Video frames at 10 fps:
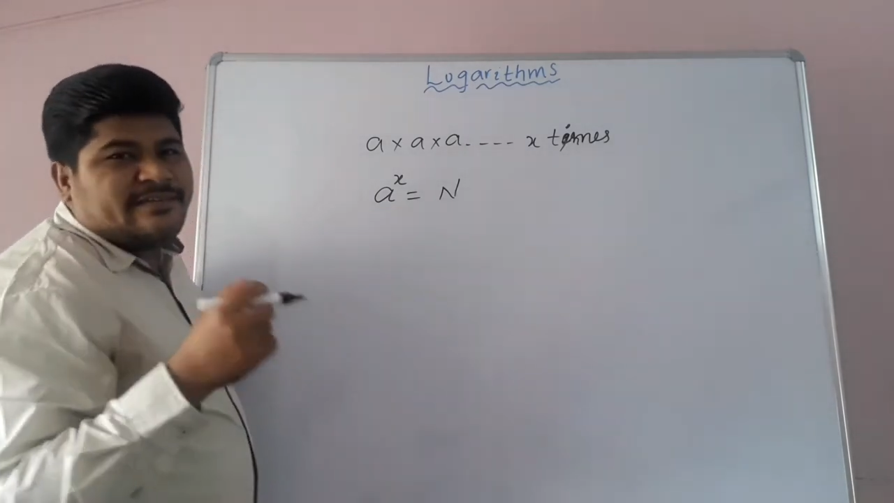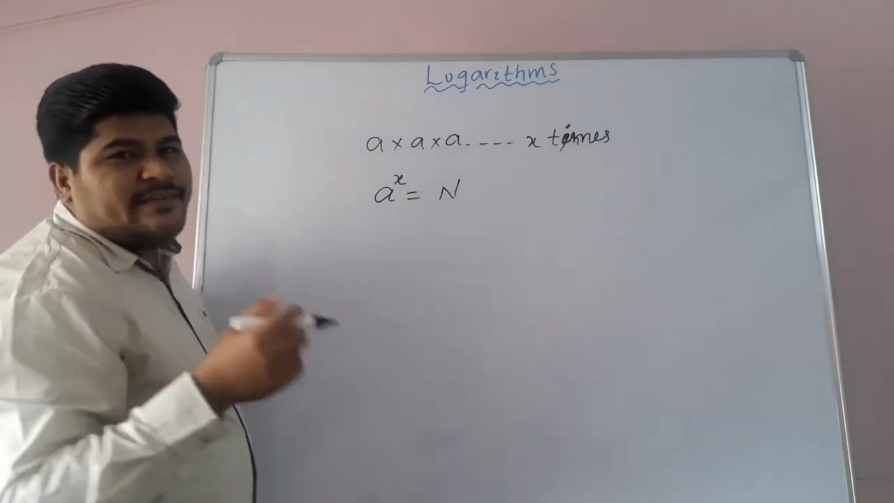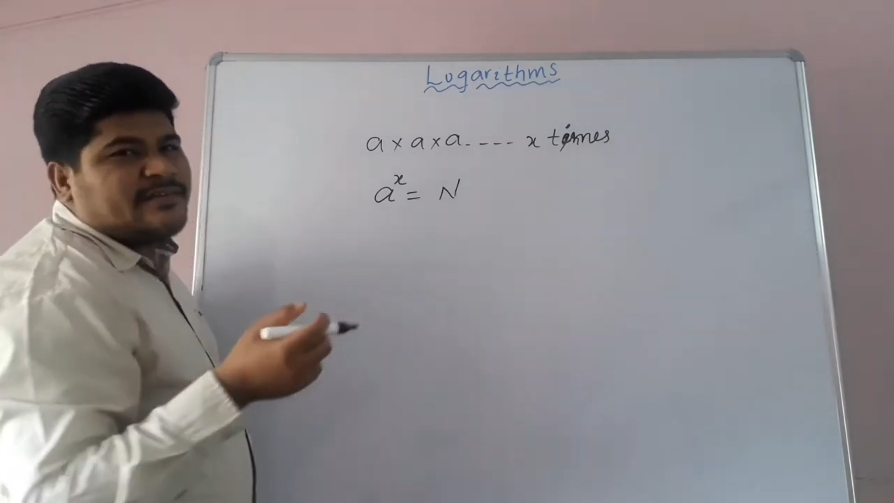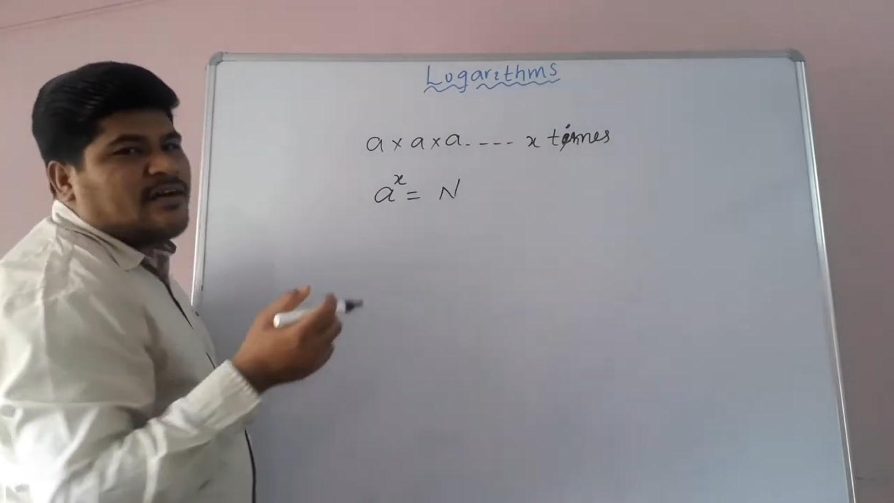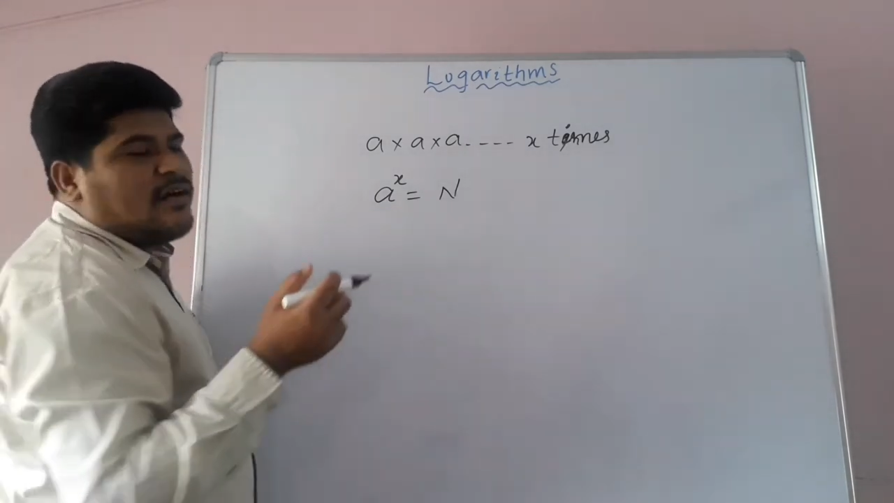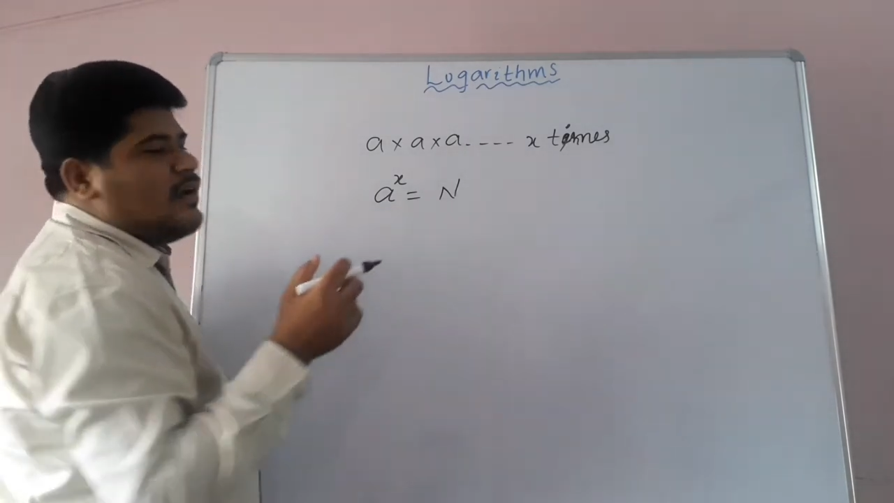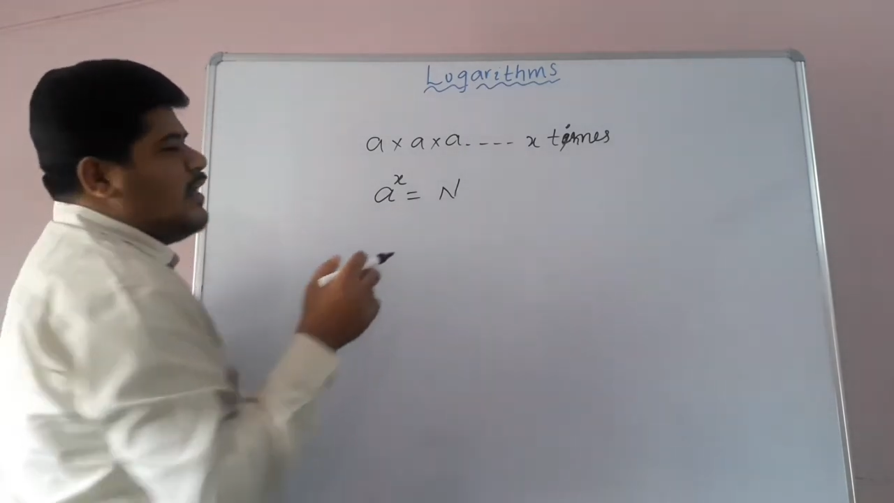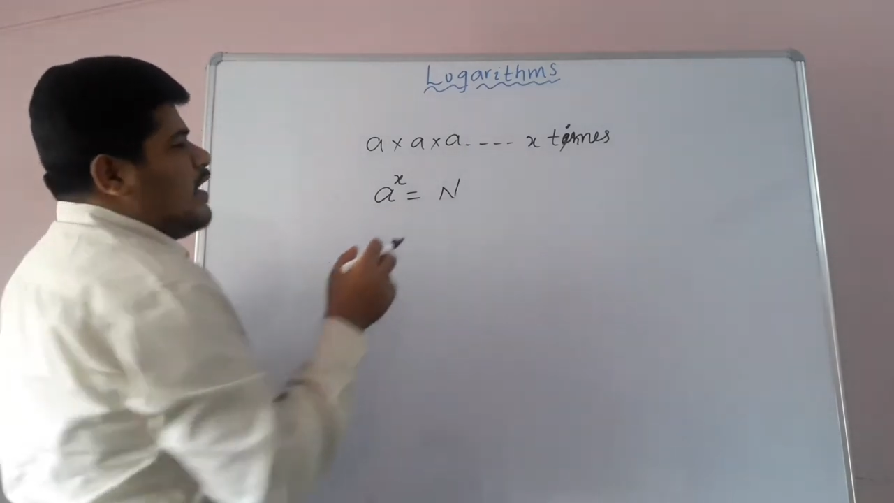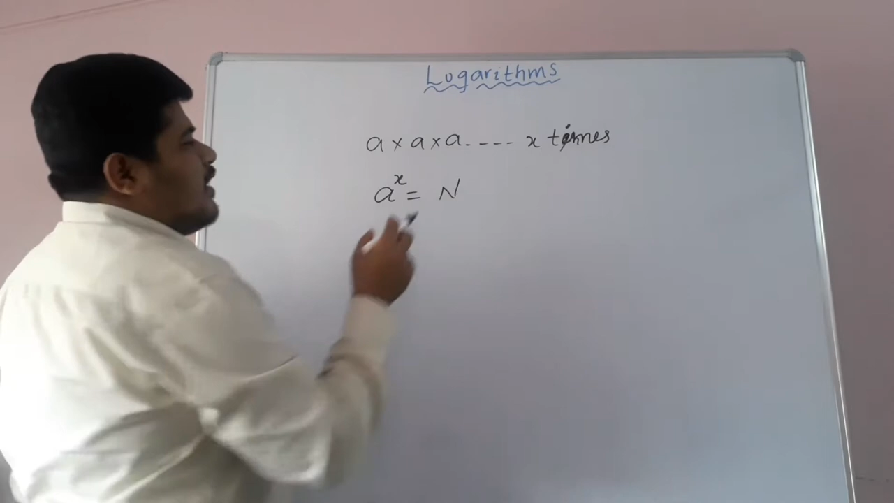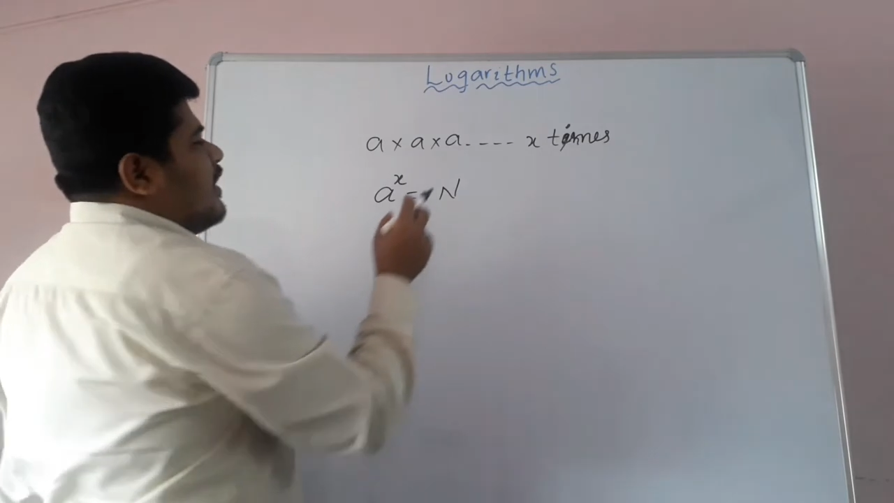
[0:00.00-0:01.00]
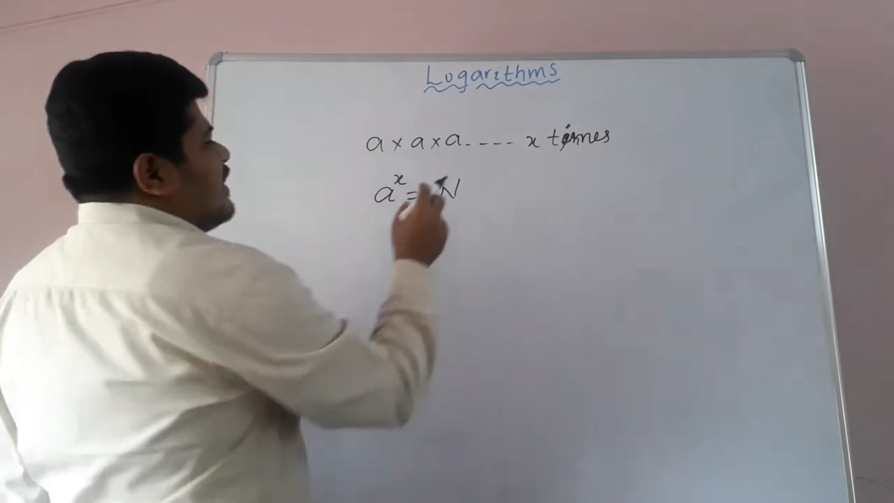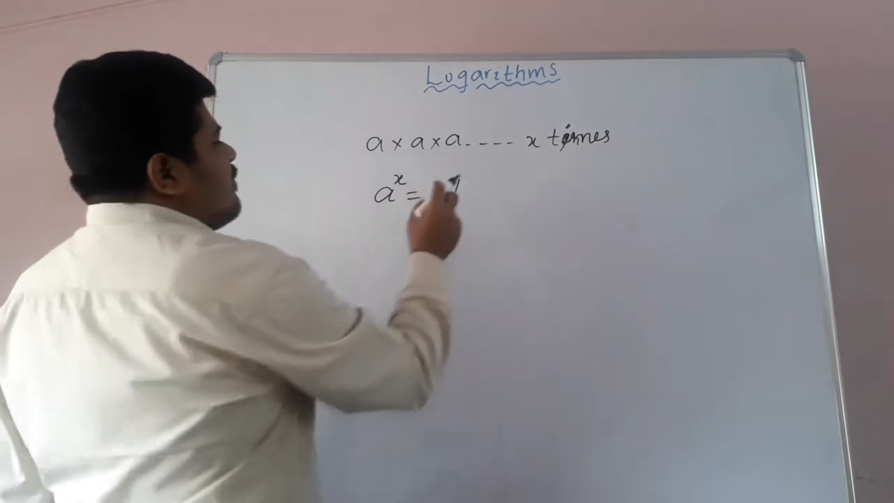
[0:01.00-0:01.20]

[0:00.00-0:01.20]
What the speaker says: is called logarithm